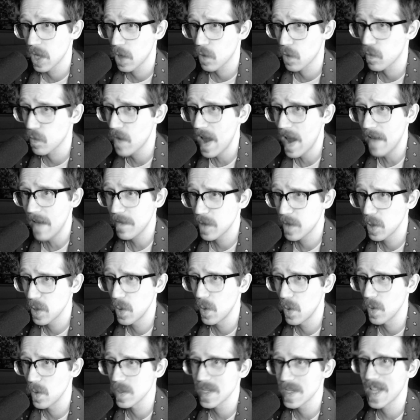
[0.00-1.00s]
Craft
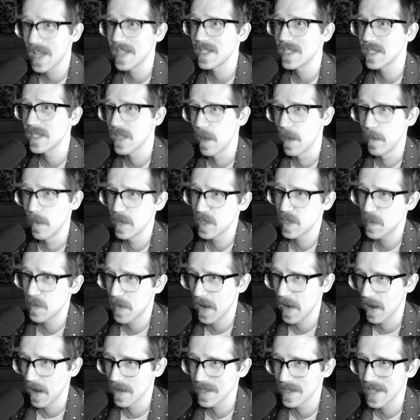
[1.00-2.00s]
tools and summon
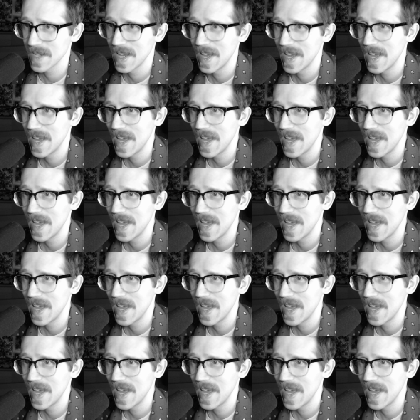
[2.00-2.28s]
spirits.